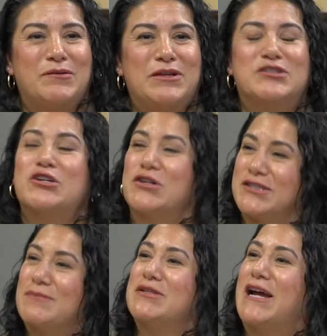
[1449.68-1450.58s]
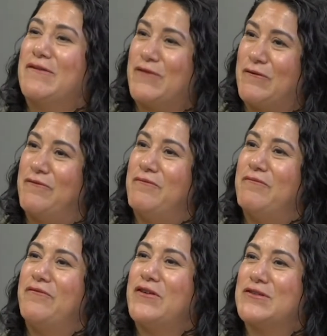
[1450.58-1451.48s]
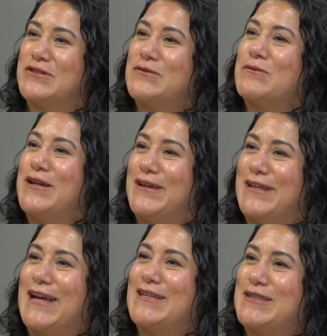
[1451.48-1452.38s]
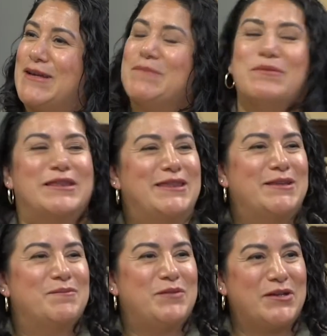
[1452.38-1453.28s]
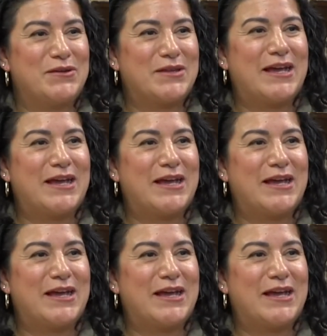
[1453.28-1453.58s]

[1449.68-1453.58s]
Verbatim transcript: it took some time for folks to realize that, but you know,